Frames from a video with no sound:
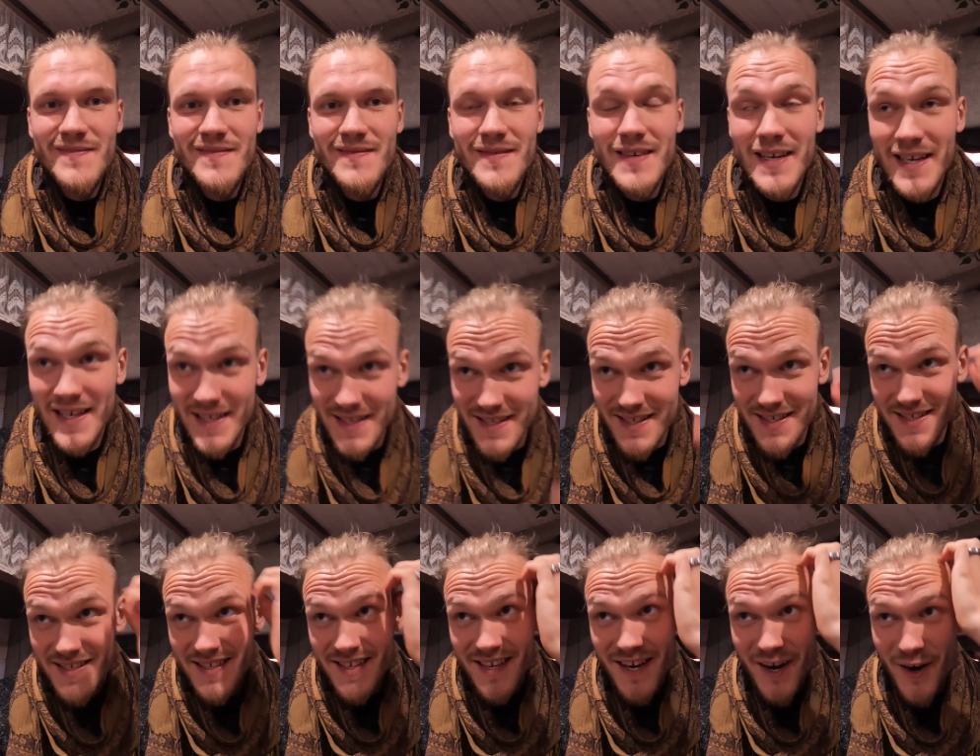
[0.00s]

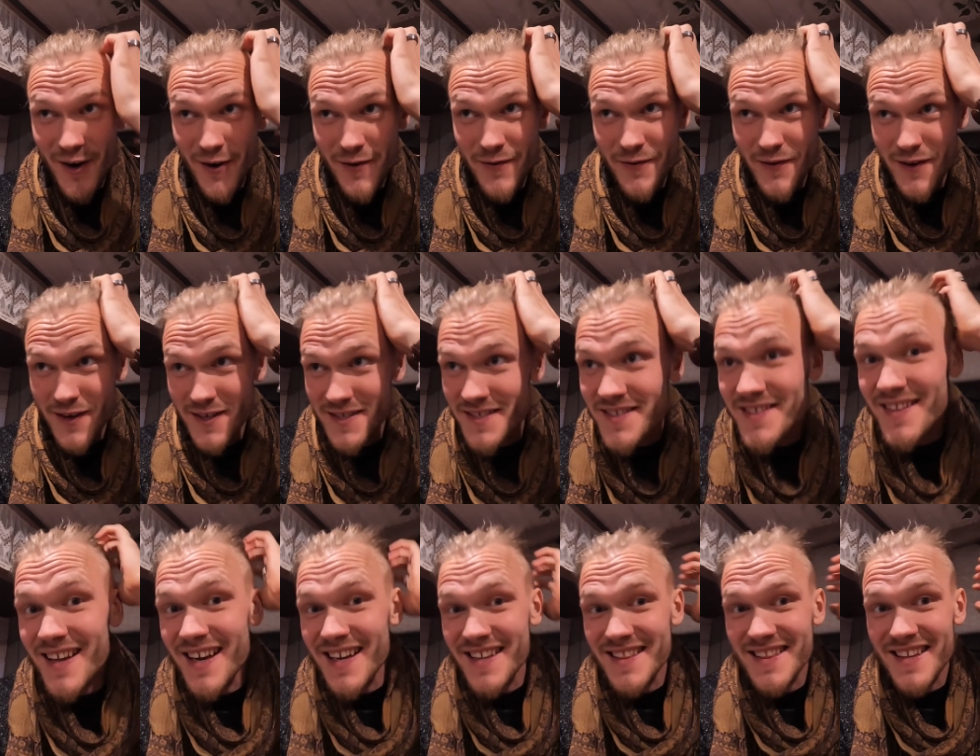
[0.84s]
It's our
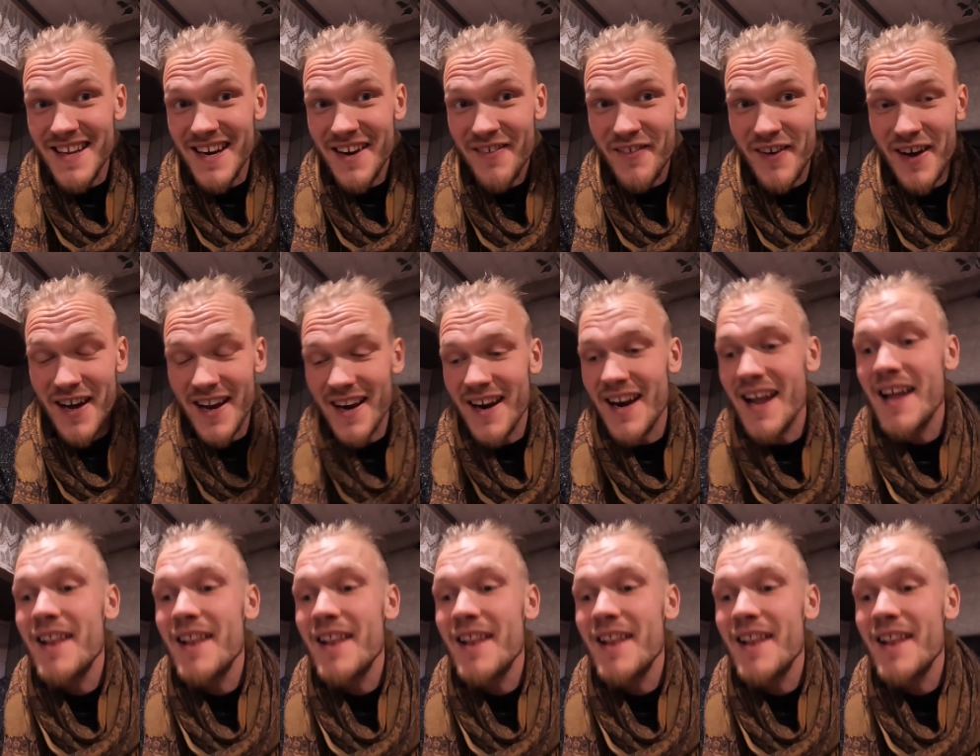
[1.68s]
first night in a van and